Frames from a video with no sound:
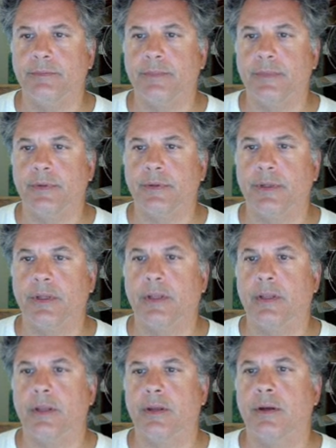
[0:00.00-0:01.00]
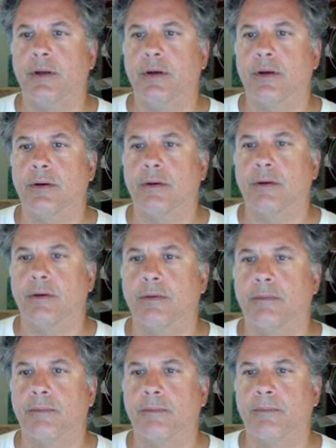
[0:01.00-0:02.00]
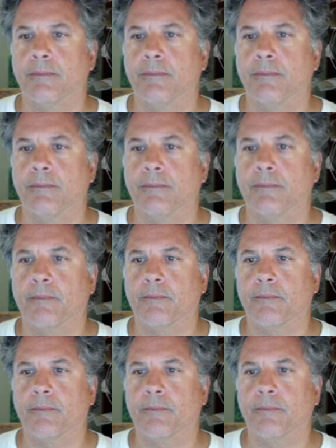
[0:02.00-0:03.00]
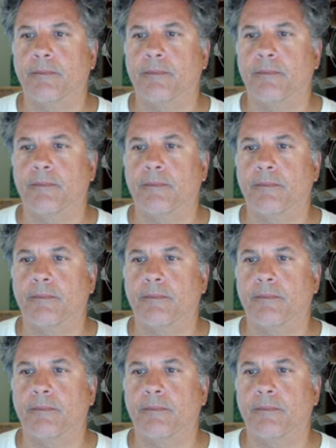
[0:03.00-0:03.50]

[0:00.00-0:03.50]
Nothing is said.